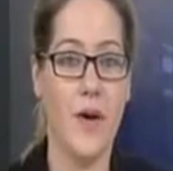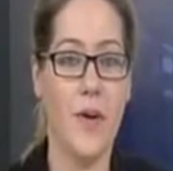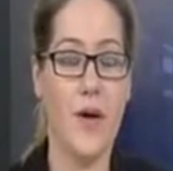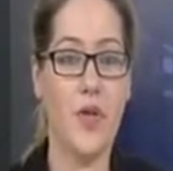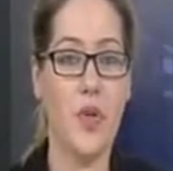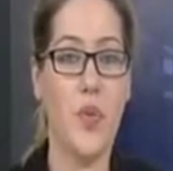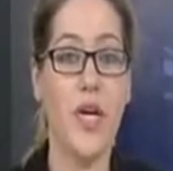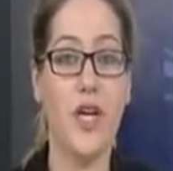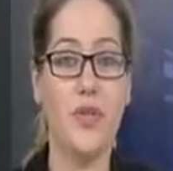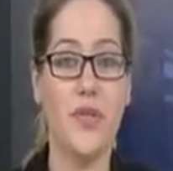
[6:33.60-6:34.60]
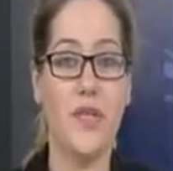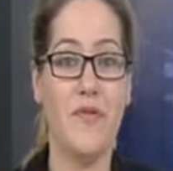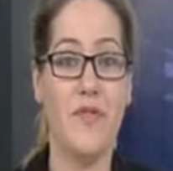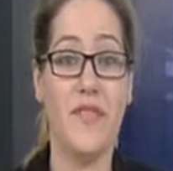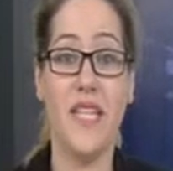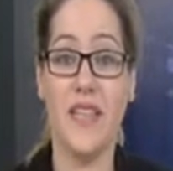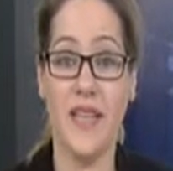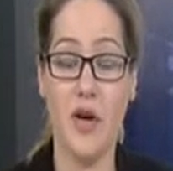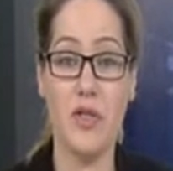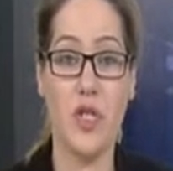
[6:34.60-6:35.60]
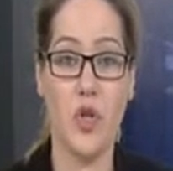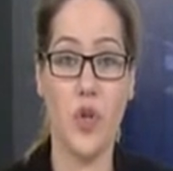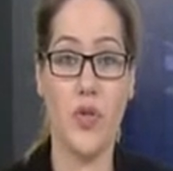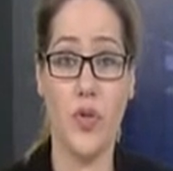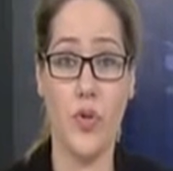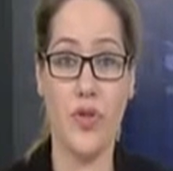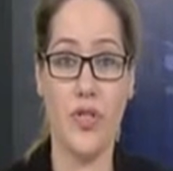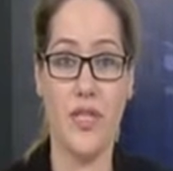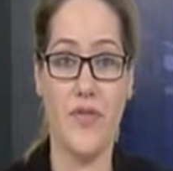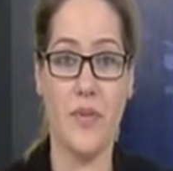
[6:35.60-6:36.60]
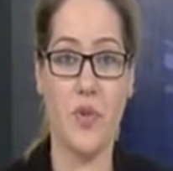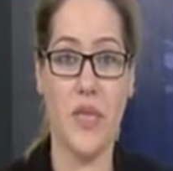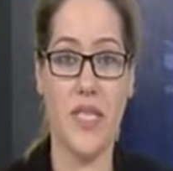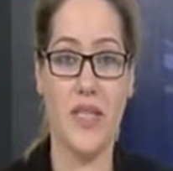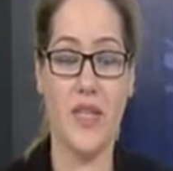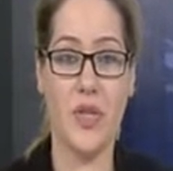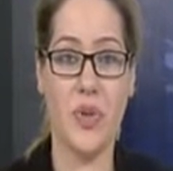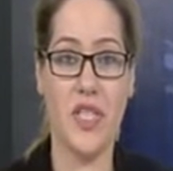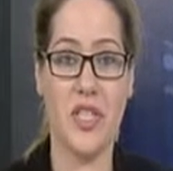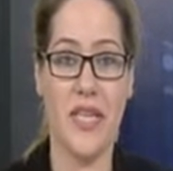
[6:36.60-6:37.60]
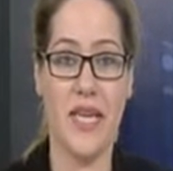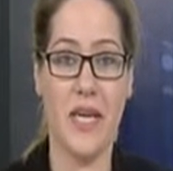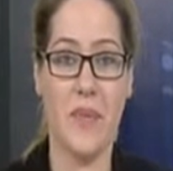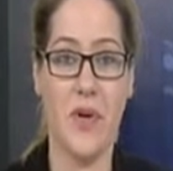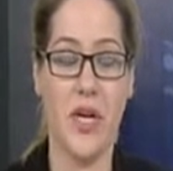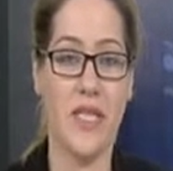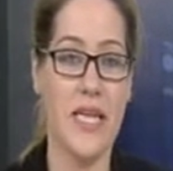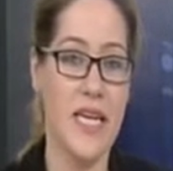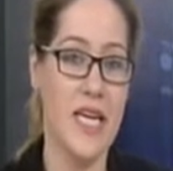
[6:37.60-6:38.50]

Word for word: Around 350,000 soldiers from 20 countries are taking part